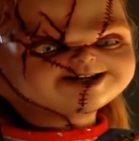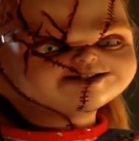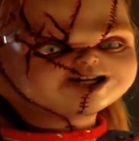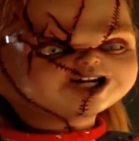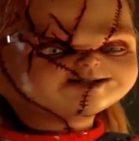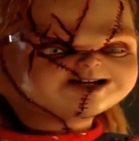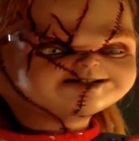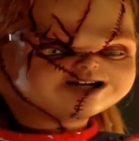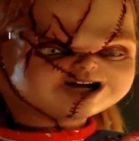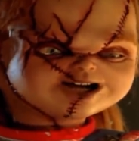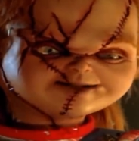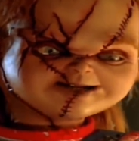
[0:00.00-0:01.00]
it. I'm one of the
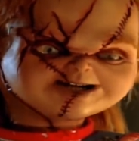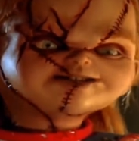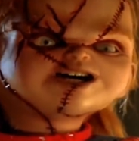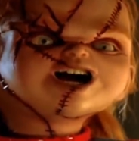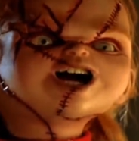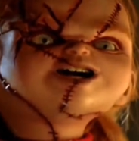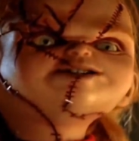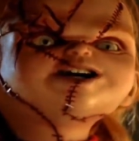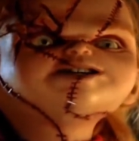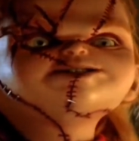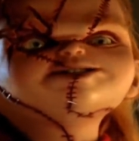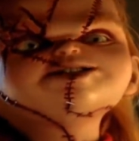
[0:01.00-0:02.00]
most
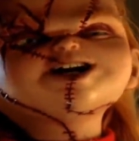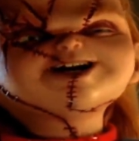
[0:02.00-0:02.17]
notorious